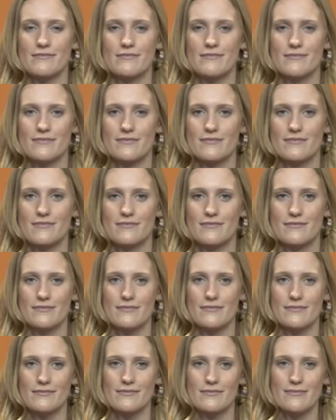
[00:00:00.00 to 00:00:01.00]

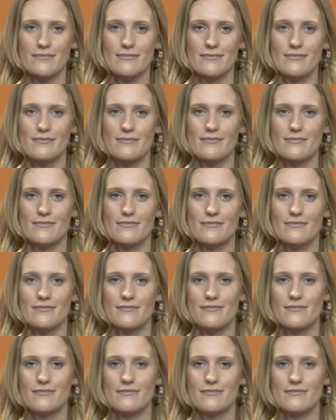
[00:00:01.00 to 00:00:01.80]
No one is speaking in this clip.